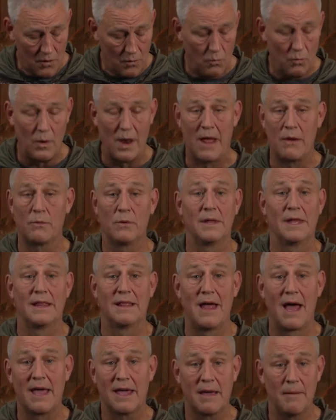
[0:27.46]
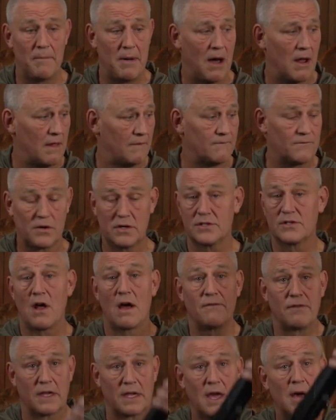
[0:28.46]
What I really like about it, first
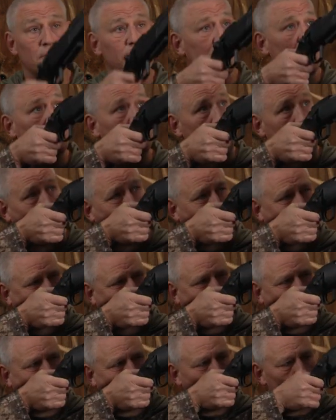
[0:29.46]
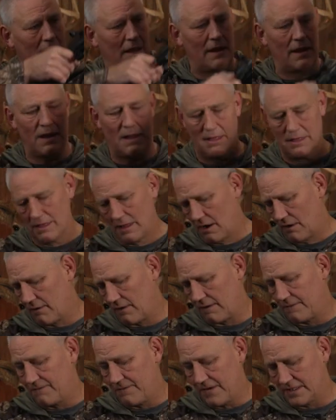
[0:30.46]
off, it comes up nice. You know, it, it
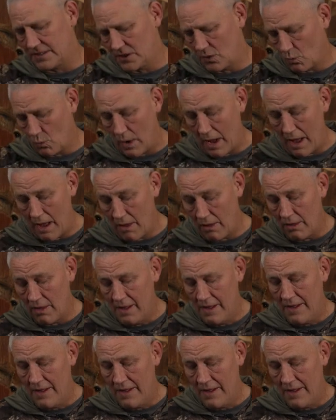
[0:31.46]
literally fits you well.